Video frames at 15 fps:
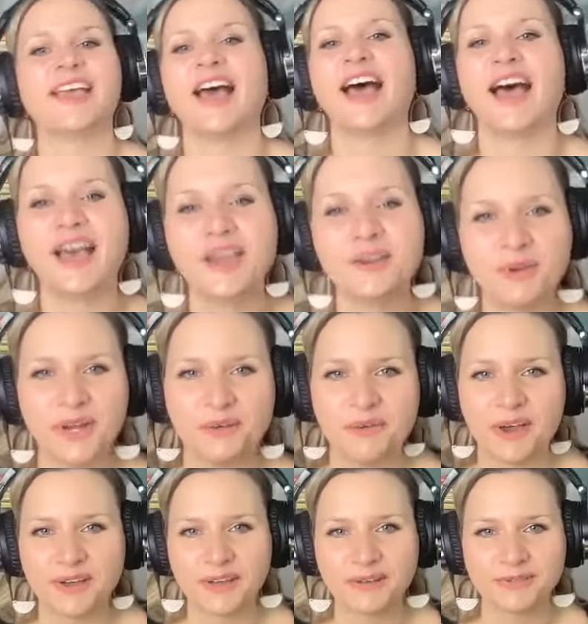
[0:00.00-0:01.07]
I want to
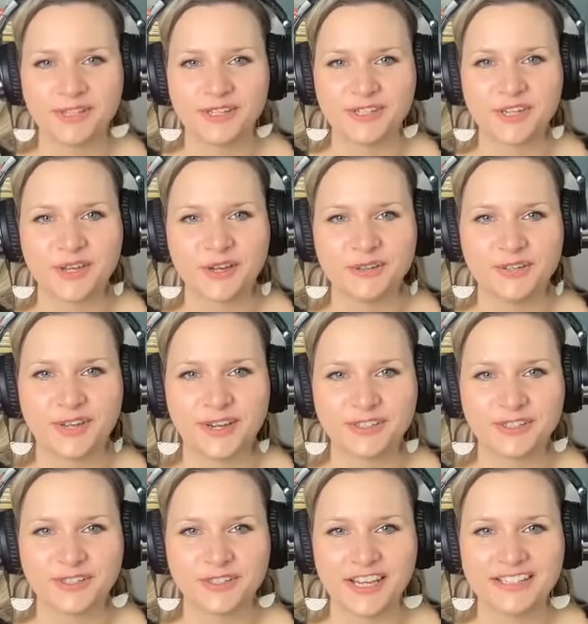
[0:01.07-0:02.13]
welcome to the show
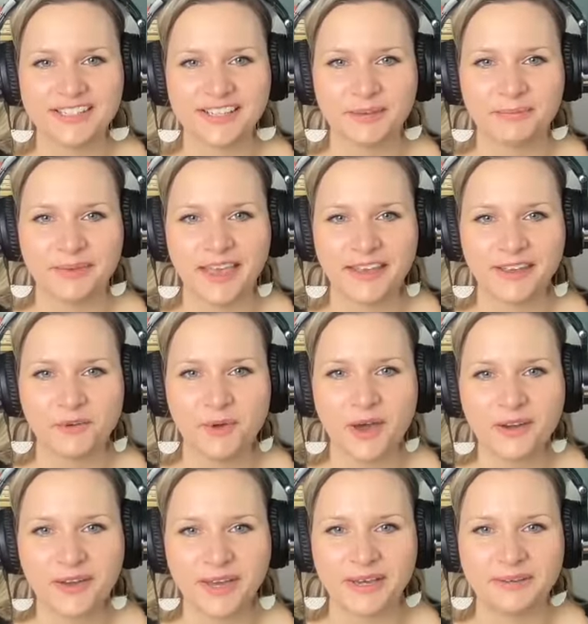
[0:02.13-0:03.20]
Dr. Jessica Peck.
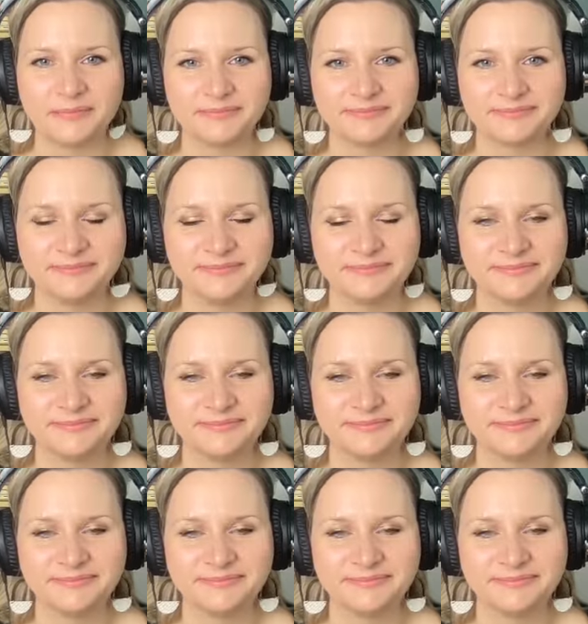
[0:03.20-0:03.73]
Welcome.